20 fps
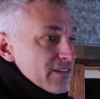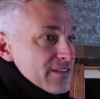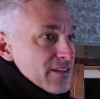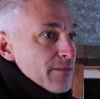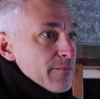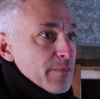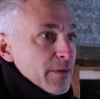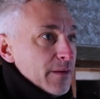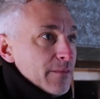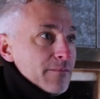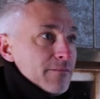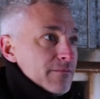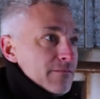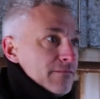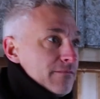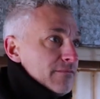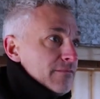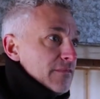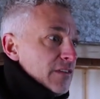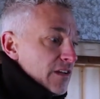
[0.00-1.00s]
a sump pump
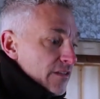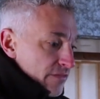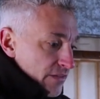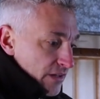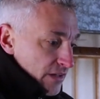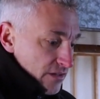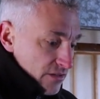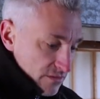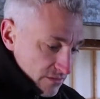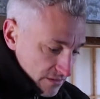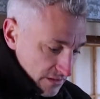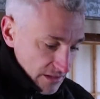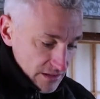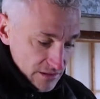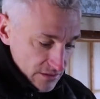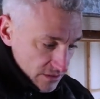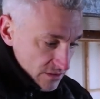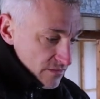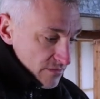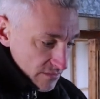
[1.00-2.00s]
if they
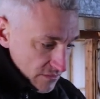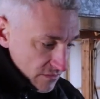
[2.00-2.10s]
get their